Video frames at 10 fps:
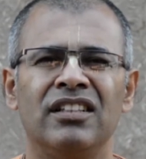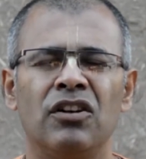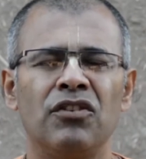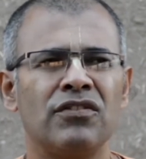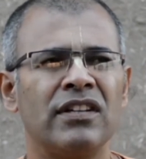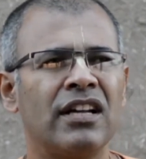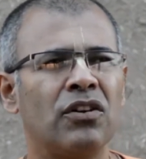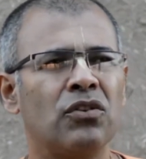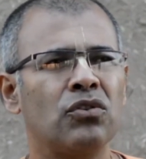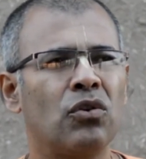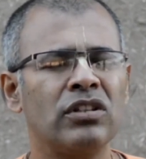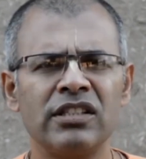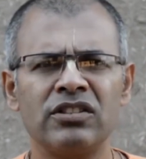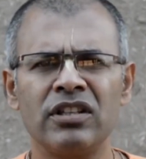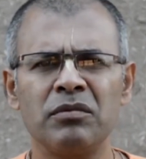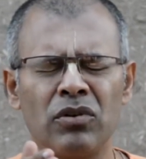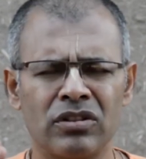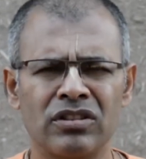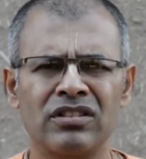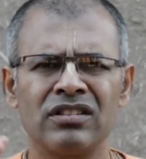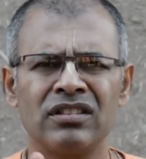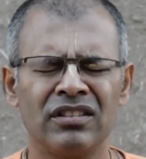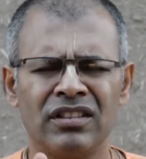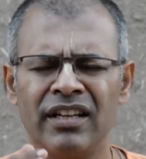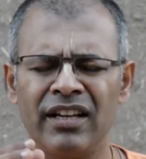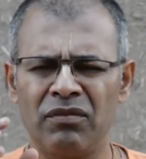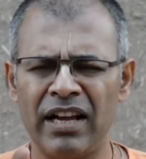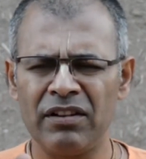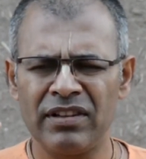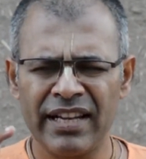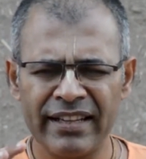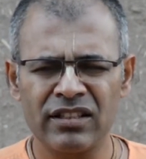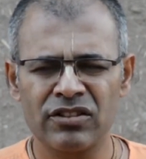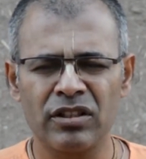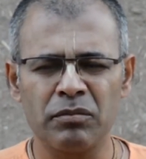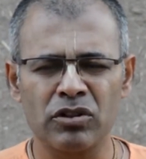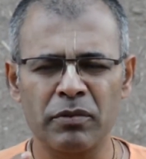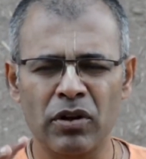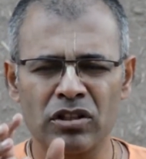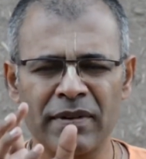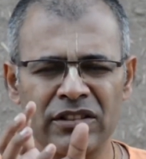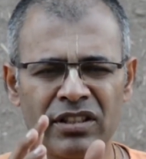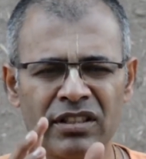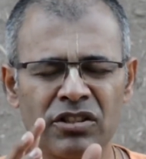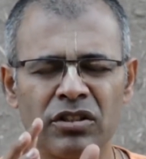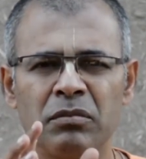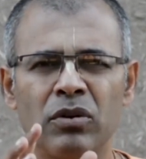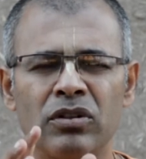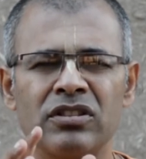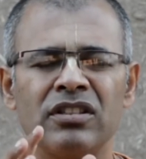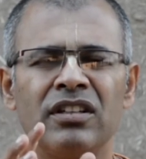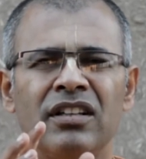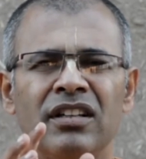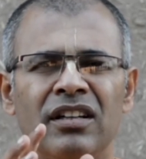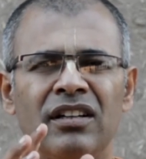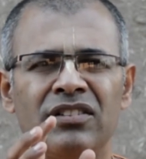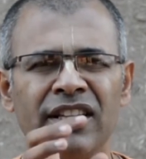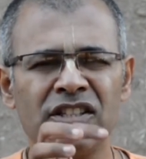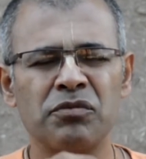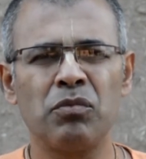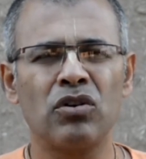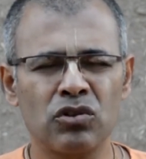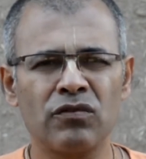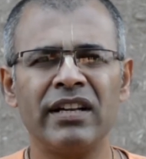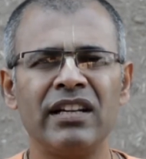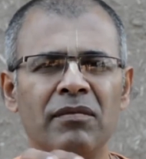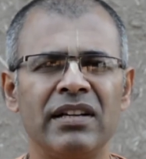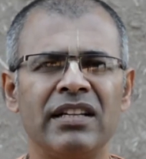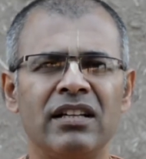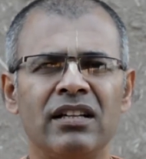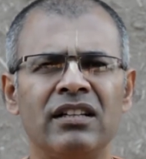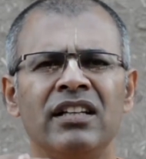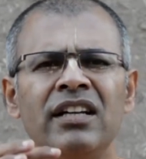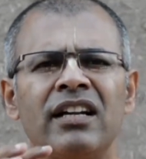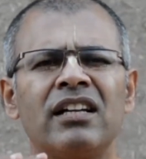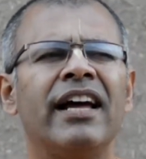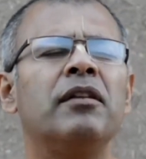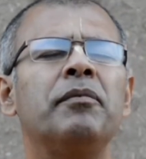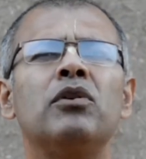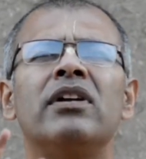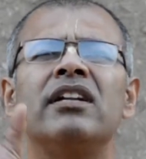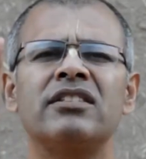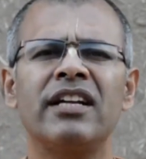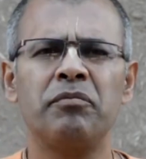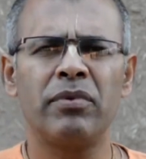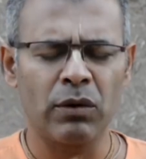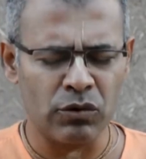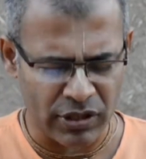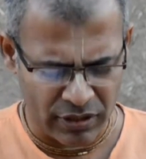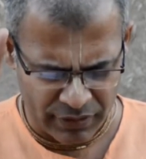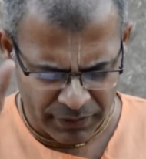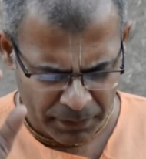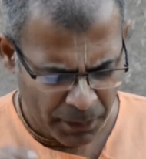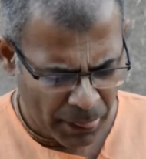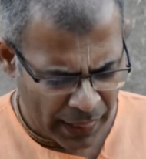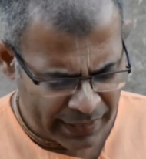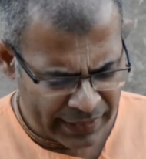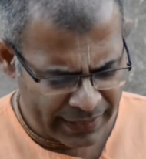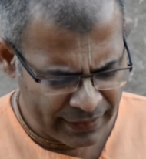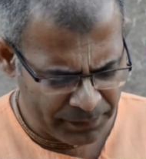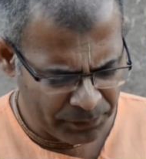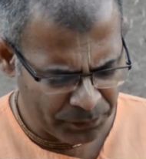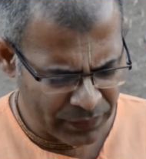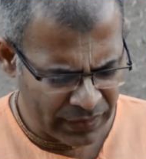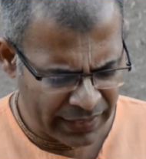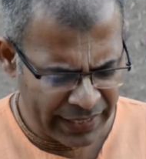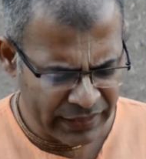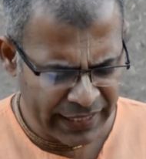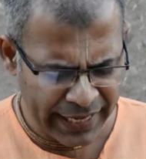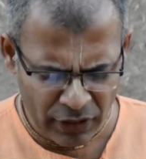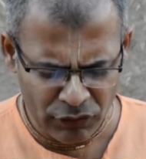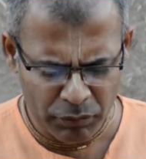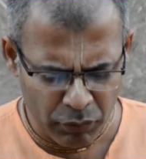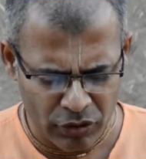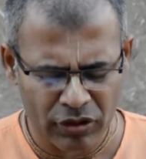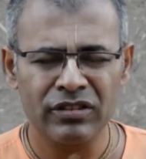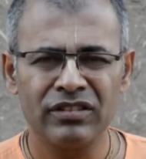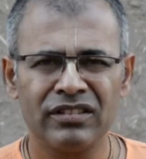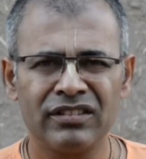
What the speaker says: Now Vishwanath Thakur wrote these three books, and why we like these three books? Because by these three books, this book Ujmal Leelamani Kiran, it will help you to understand prayojan. And here at the end of the book,